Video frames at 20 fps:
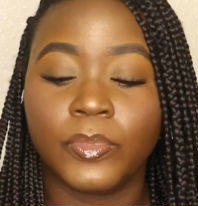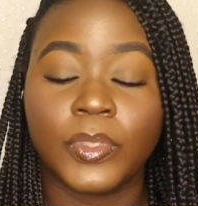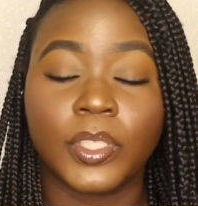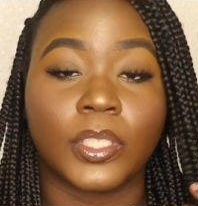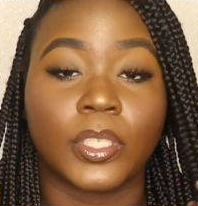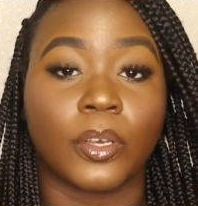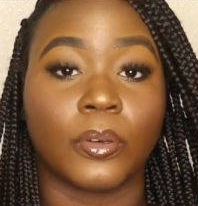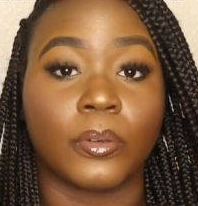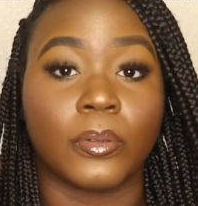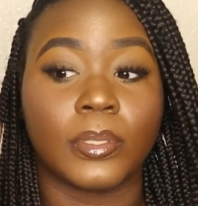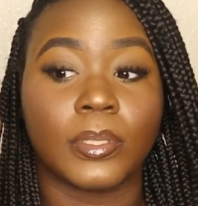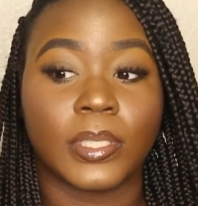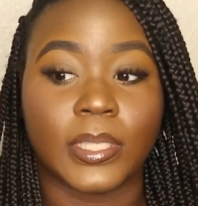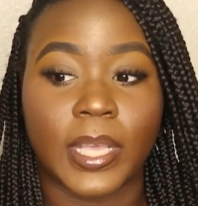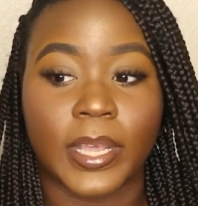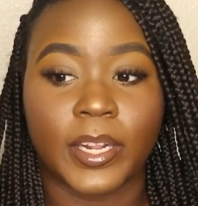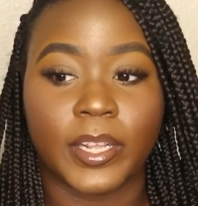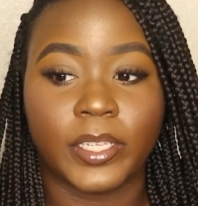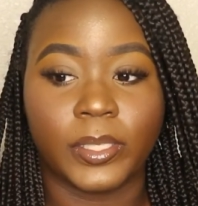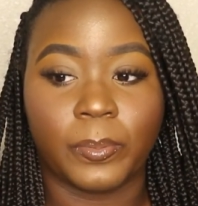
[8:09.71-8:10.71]
So
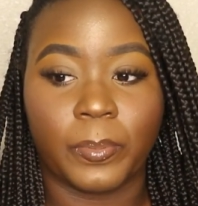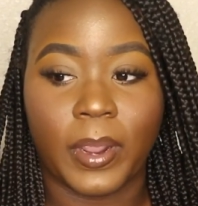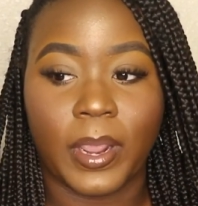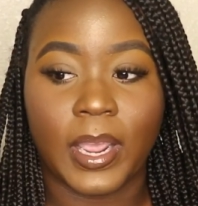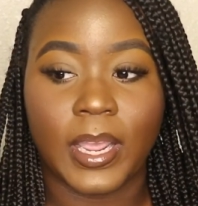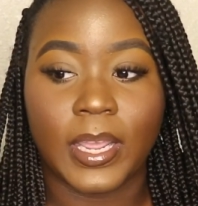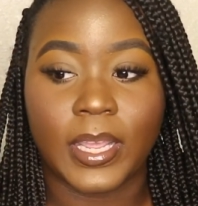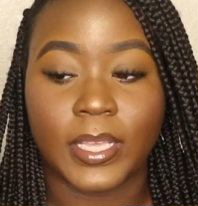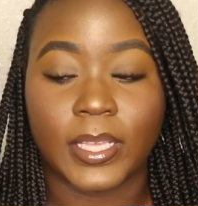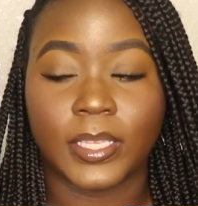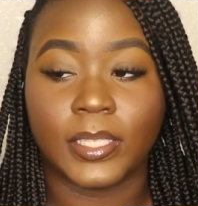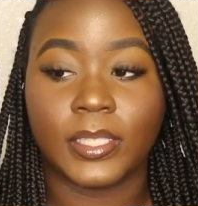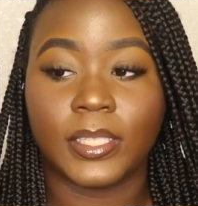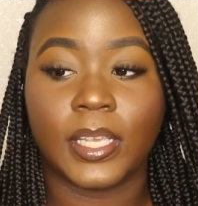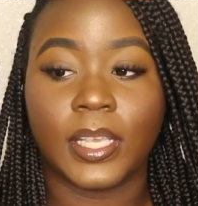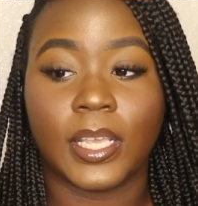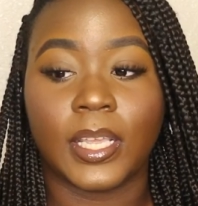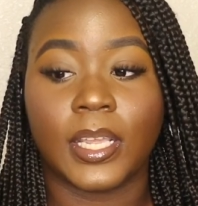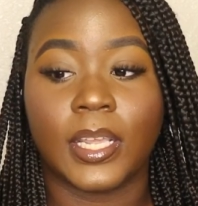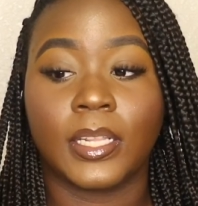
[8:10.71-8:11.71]
setting spray is
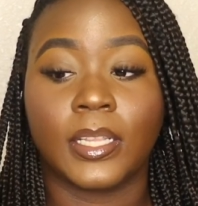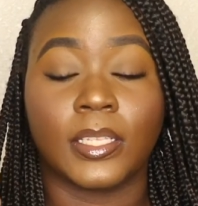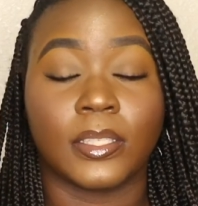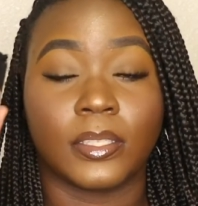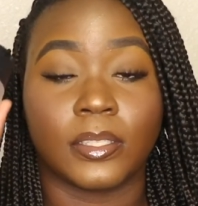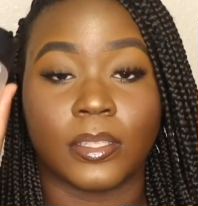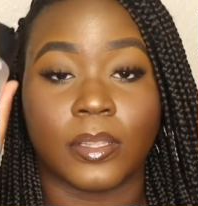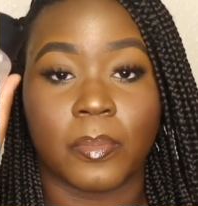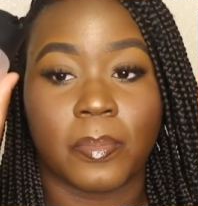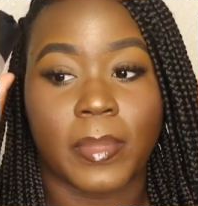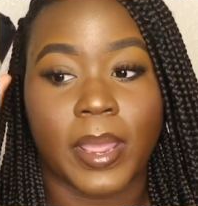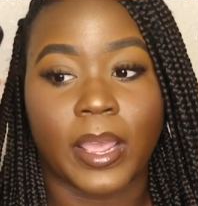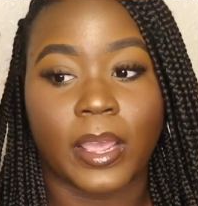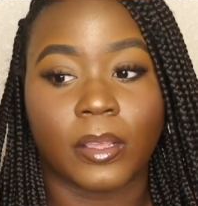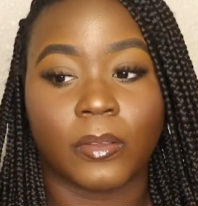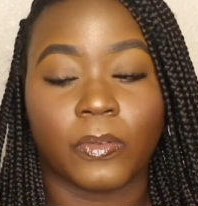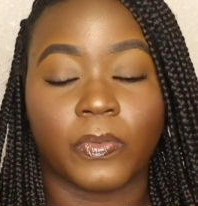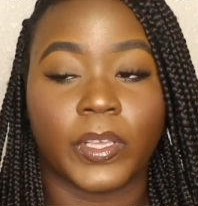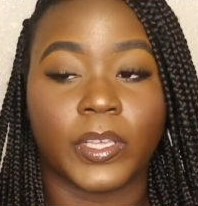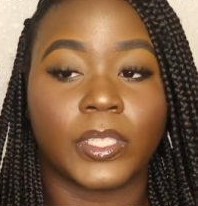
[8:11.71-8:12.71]
key. This is the MAC
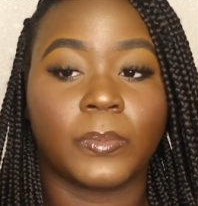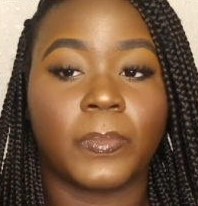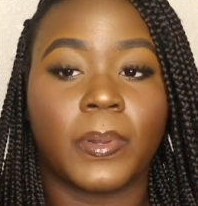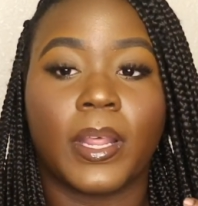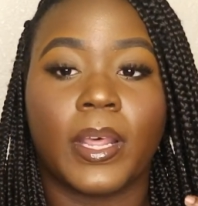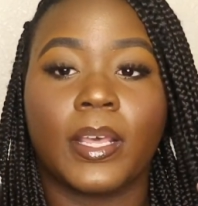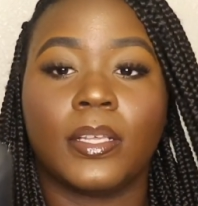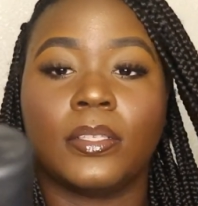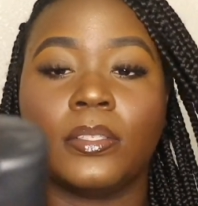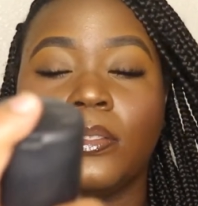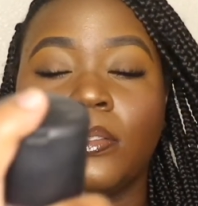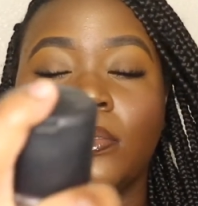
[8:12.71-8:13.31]
Fix Plus.